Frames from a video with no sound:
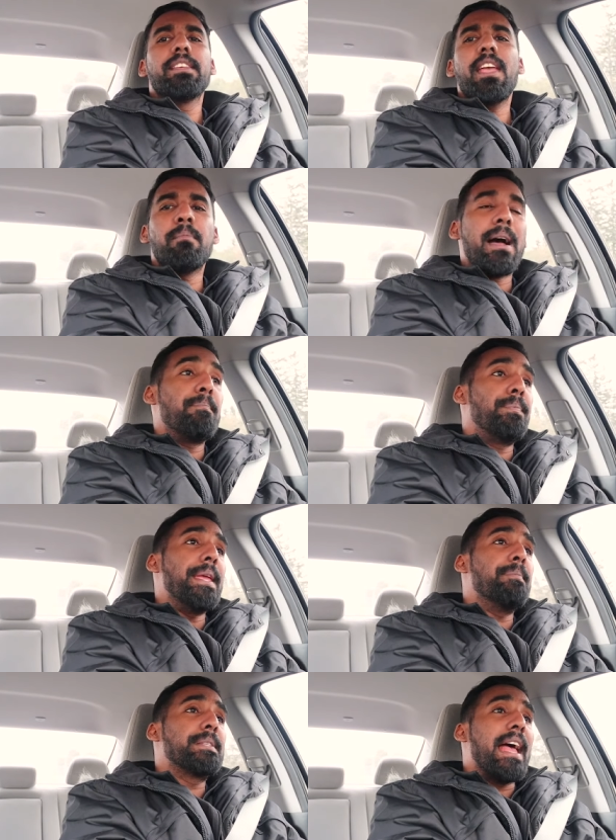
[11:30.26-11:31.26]
Yeah, my
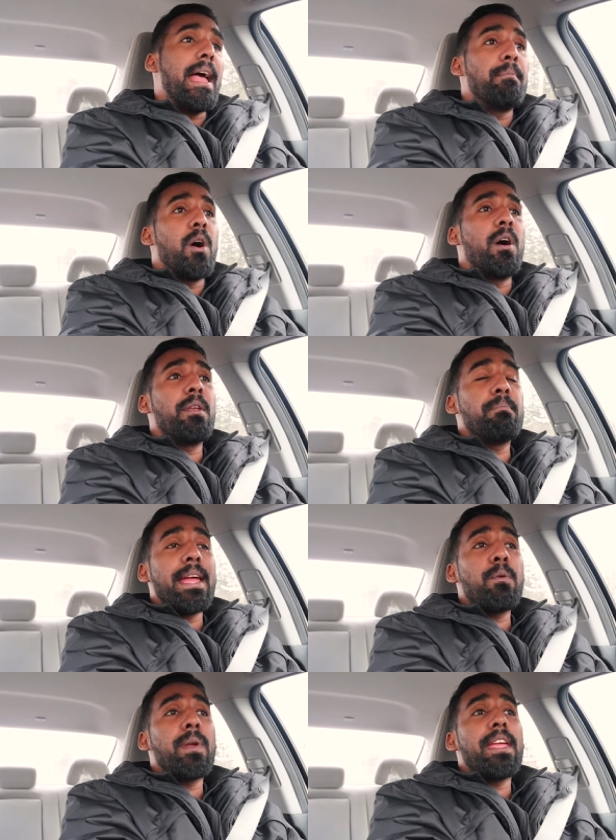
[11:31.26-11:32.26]
peeps, I'm on
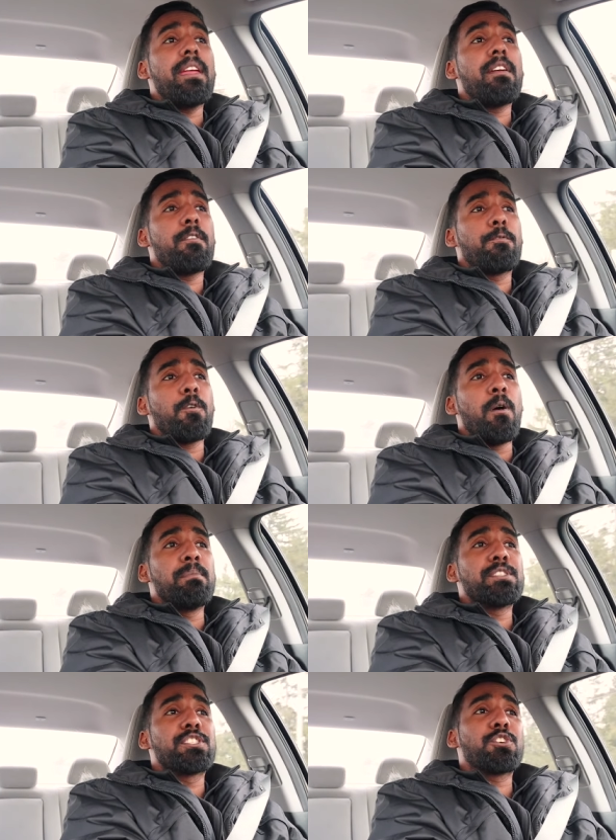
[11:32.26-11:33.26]
my way
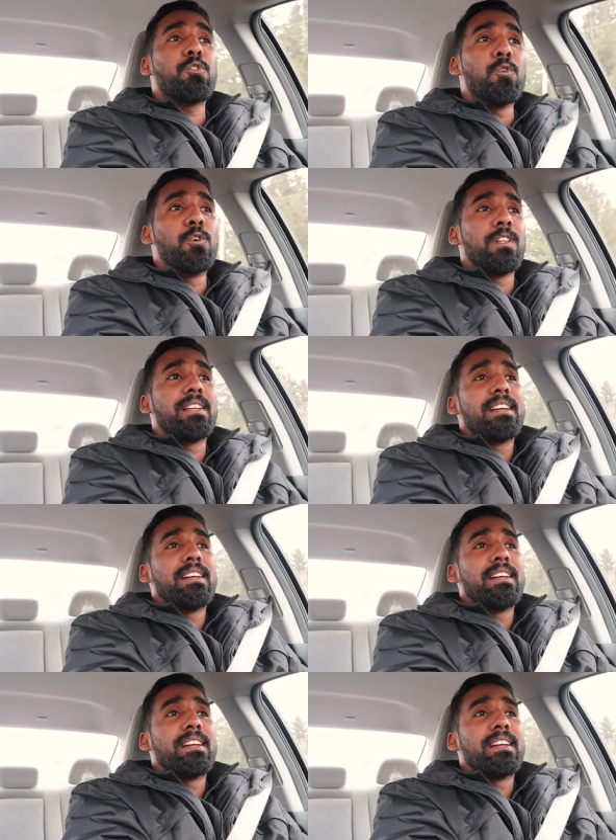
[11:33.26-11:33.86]
from school.